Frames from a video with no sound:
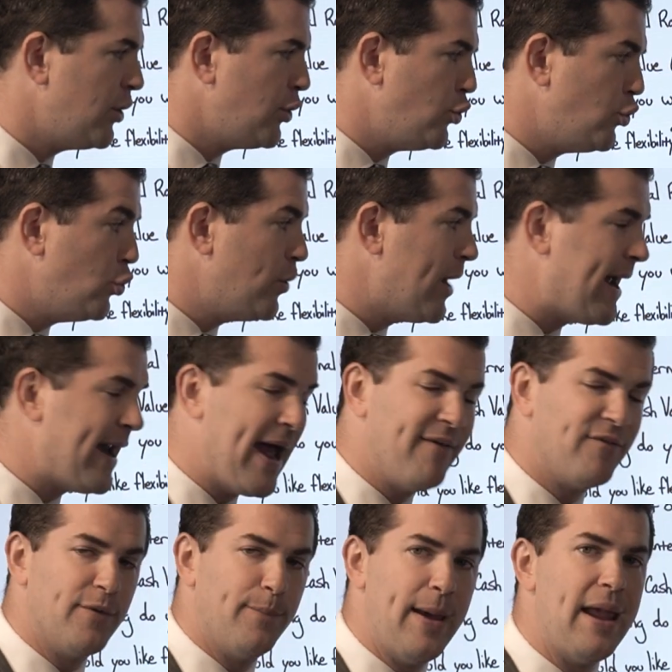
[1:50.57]
You do not
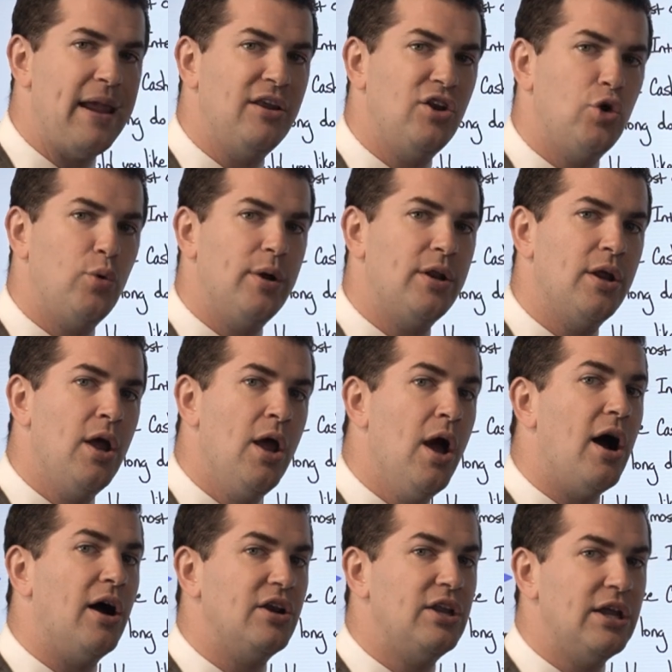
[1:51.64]
have to pay into it
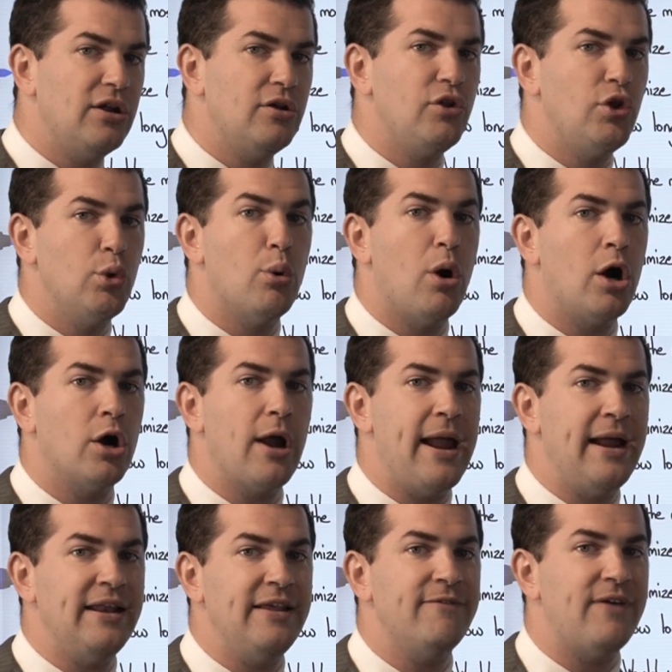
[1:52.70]
until you are
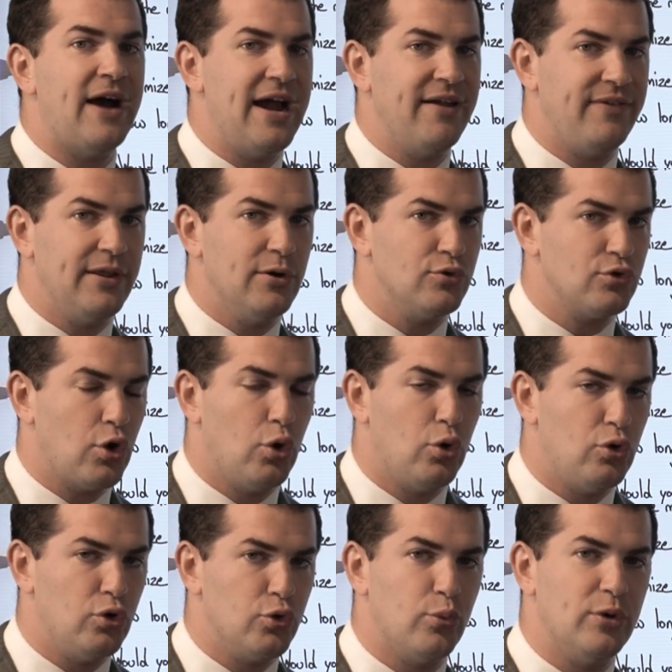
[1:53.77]
85 years
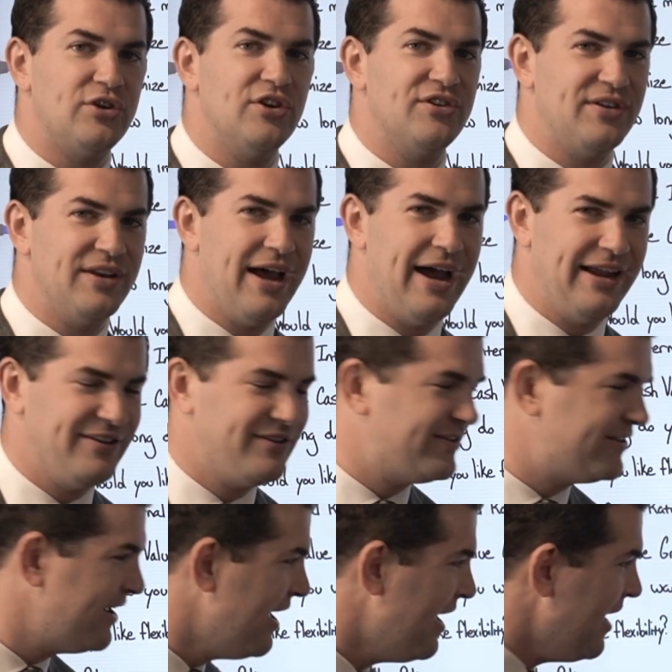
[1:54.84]
old, which is
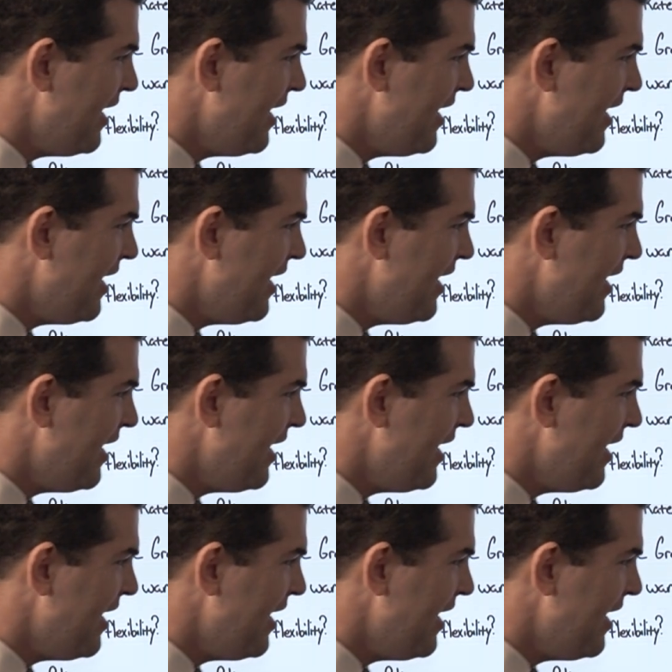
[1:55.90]
nice.